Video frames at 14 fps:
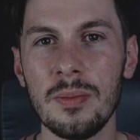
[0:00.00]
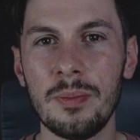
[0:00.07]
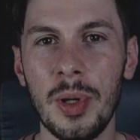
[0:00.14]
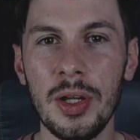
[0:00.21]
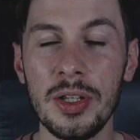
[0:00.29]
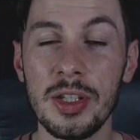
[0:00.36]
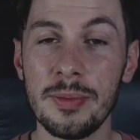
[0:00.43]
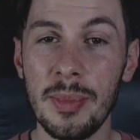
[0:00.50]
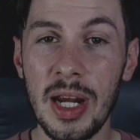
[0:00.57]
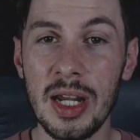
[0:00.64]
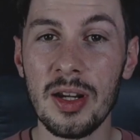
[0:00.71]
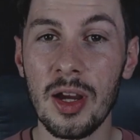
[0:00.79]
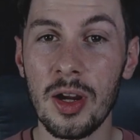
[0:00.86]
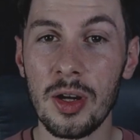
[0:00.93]
but you
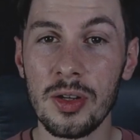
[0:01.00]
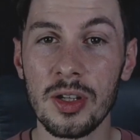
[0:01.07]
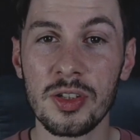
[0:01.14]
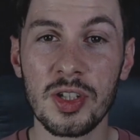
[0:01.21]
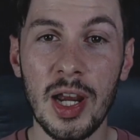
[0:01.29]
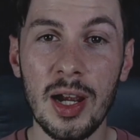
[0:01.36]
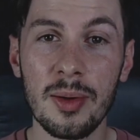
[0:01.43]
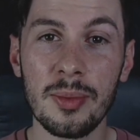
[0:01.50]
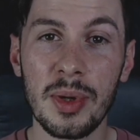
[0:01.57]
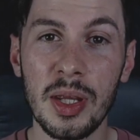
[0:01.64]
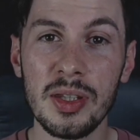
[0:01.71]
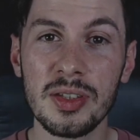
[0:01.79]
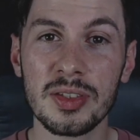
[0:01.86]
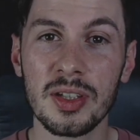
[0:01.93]
may know the
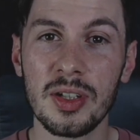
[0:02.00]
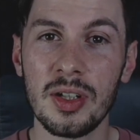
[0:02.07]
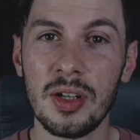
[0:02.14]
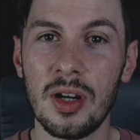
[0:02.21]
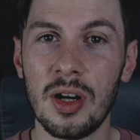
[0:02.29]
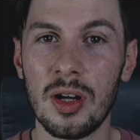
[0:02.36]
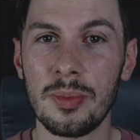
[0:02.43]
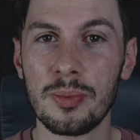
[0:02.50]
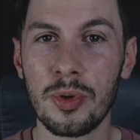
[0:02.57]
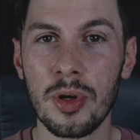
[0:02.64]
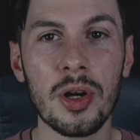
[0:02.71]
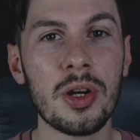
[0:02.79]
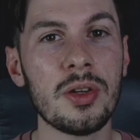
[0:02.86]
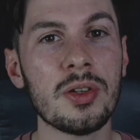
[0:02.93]
Xiaomi's are
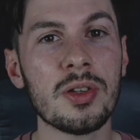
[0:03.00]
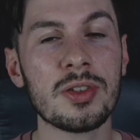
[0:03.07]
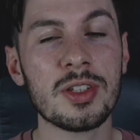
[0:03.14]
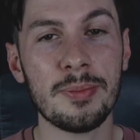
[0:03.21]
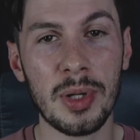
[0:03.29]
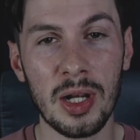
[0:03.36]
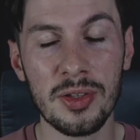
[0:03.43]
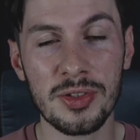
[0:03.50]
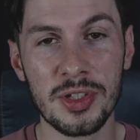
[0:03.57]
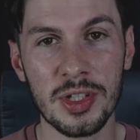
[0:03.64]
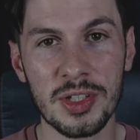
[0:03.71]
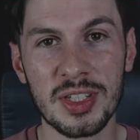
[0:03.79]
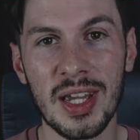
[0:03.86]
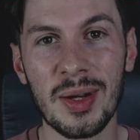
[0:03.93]
prone to
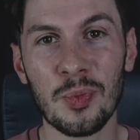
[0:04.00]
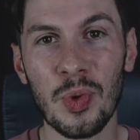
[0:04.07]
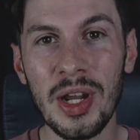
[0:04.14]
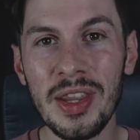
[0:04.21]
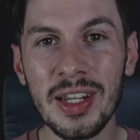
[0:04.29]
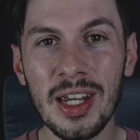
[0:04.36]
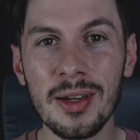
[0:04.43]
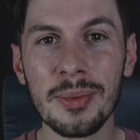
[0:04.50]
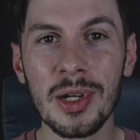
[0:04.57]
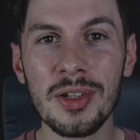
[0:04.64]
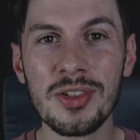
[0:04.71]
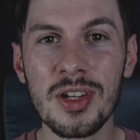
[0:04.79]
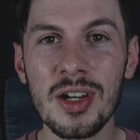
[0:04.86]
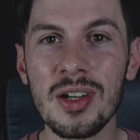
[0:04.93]
punctures, and when they get a
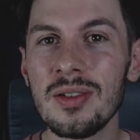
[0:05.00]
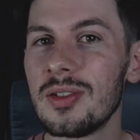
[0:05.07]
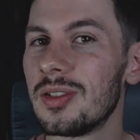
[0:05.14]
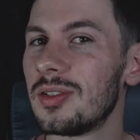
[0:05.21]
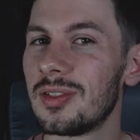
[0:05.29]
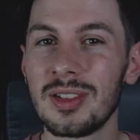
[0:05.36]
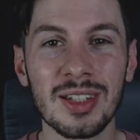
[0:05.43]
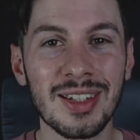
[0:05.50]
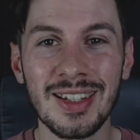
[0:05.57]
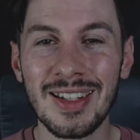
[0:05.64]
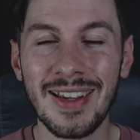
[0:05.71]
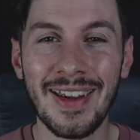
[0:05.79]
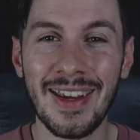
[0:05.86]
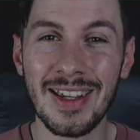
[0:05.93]
puncture
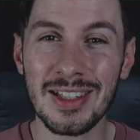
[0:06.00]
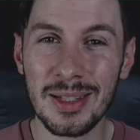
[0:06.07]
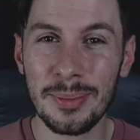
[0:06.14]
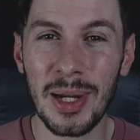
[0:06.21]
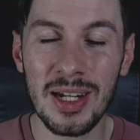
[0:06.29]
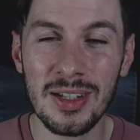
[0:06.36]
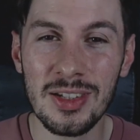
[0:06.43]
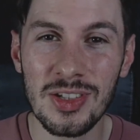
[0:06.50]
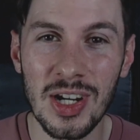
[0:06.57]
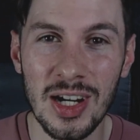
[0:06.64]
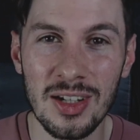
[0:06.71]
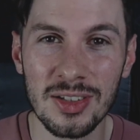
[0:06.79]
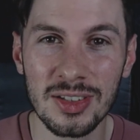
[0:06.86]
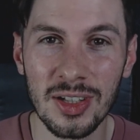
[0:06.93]
it's a pain to
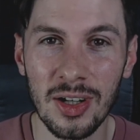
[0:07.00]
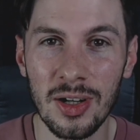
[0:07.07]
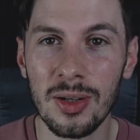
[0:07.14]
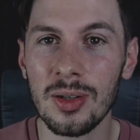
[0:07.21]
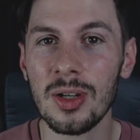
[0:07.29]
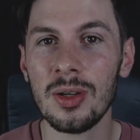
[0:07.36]
change. So